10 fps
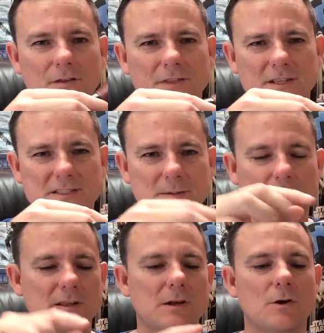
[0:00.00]
I think some
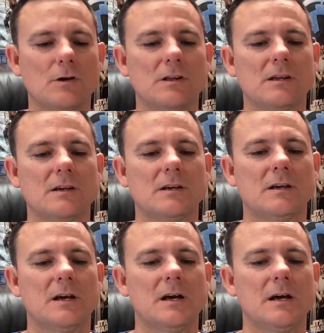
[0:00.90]
of the earlier
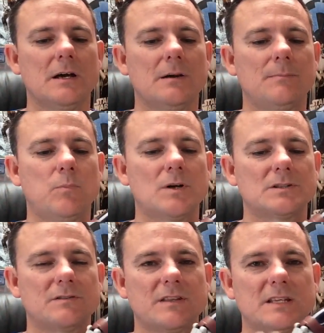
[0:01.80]

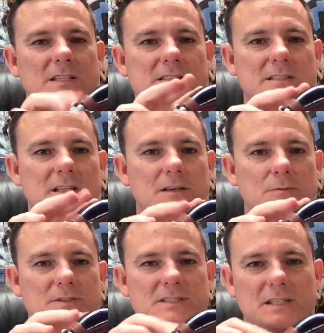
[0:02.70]
ones of these, it
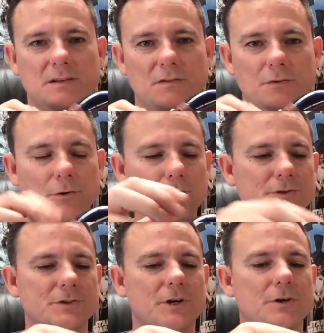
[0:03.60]
was see-through,
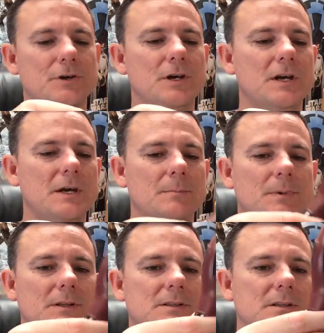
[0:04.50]
so
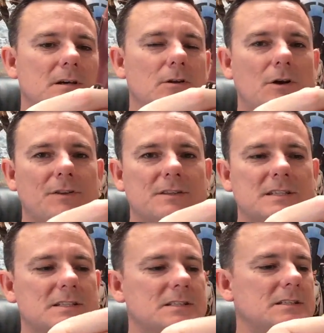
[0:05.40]
but I like the
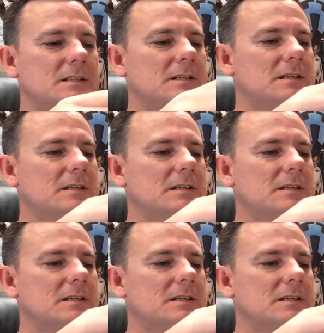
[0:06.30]
tinted.